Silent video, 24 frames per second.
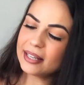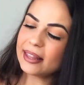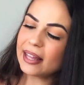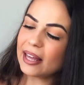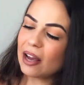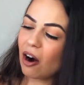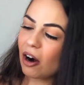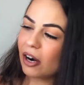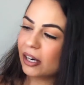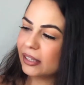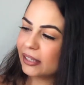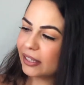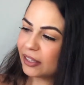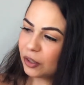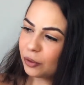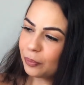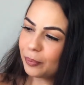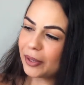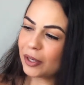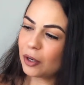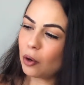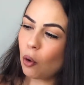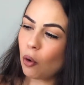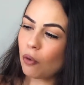They are a little
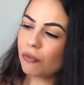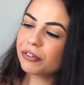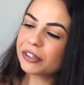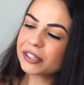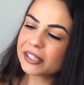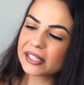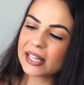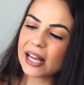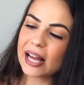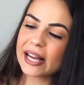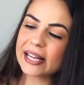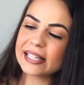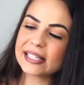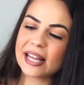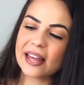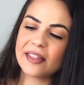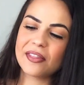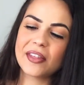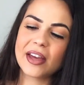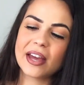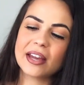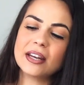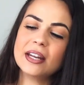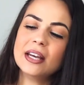bit oversized, and
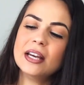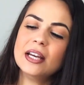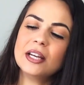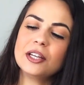then,